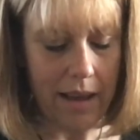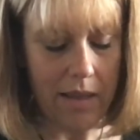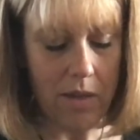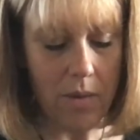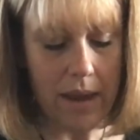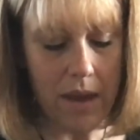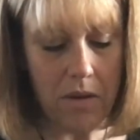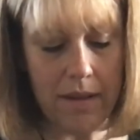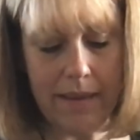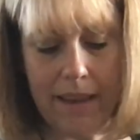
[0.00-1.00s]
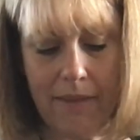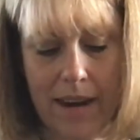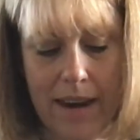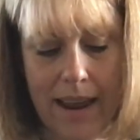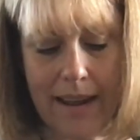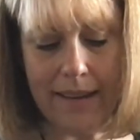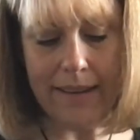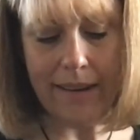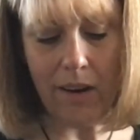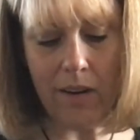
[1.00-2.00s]
379
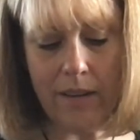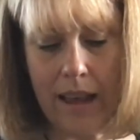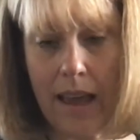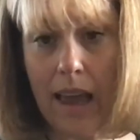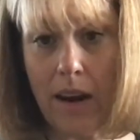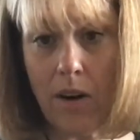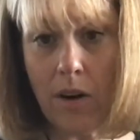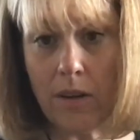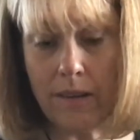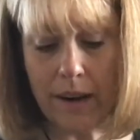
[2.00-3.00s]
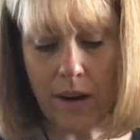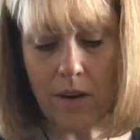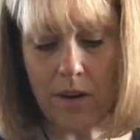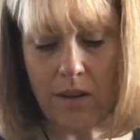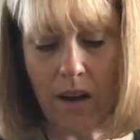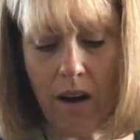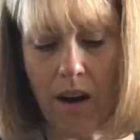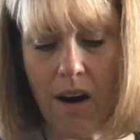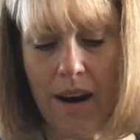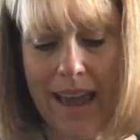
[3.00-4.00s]
stickers. And her stickers
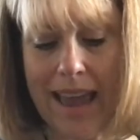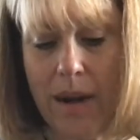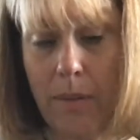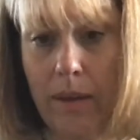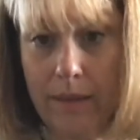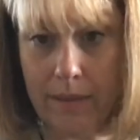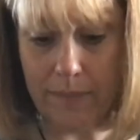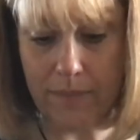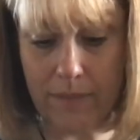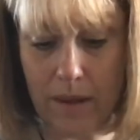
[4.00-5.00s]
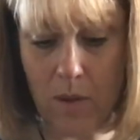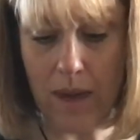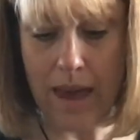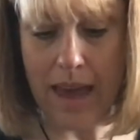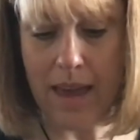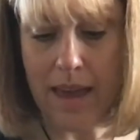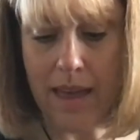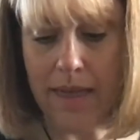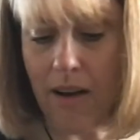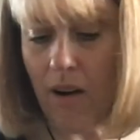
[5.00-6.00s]
are animals. Okay?
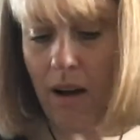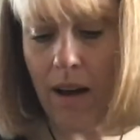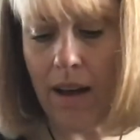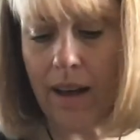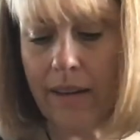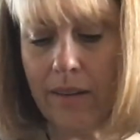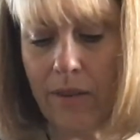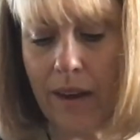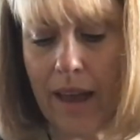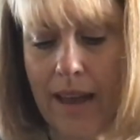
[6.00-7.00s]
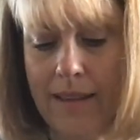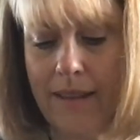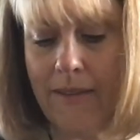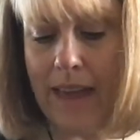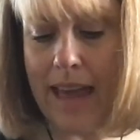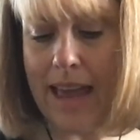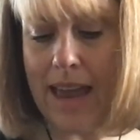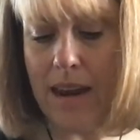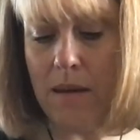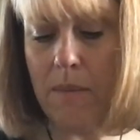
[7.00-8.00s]
They are all different kinds of
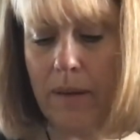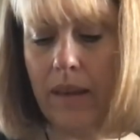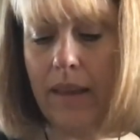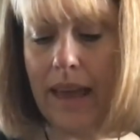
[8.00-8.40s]
animal